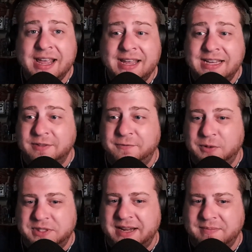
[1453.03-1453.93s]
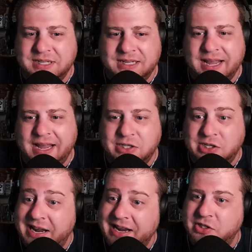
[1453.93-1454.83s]
he's a full-time DH.
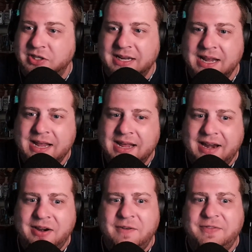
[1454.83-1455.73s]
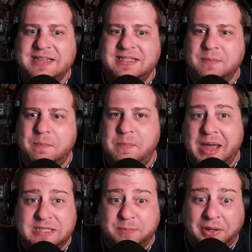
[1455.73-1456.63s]
And actually, I don't know if that's the
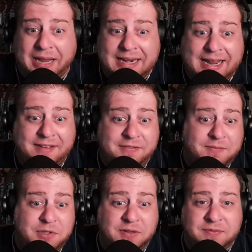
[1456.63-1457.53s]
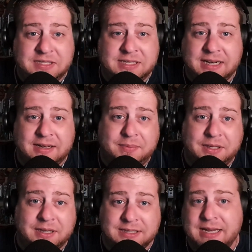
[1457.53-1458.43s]
best plan to have him shift to second,
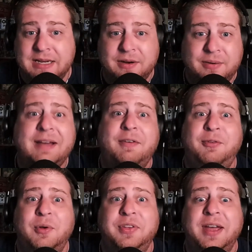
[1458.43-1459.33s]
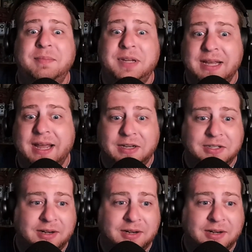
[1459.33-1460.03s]
because then you don't have a full-time DH.